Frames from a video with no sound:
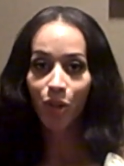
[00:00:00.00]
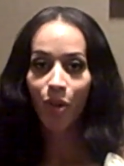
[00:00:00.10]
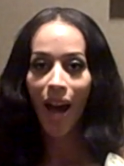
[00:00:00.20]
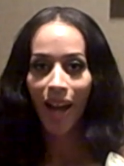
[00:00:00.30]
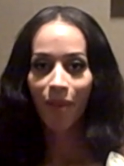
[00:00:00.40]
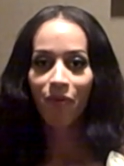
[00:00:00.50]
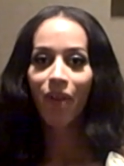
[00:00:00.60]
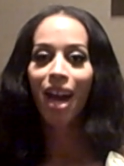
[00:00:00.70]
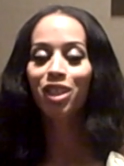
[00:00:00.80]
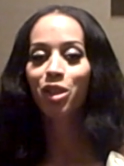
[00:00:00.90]
to
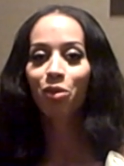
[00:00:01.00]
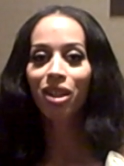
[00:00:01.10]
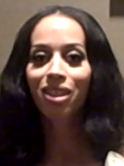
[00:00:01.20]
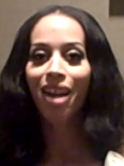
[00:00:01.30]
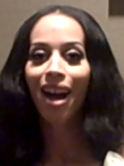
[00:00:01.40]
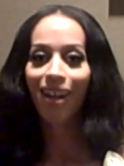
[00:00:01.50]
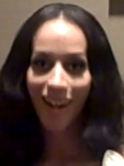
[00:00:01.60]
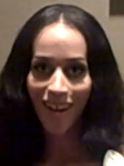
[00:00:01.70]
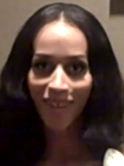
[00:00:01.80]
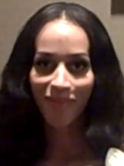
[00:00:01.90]

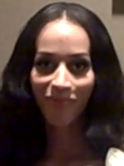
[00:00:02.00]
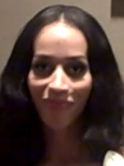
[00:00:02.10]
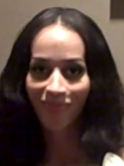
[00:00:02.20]
IamFashionWeek.com.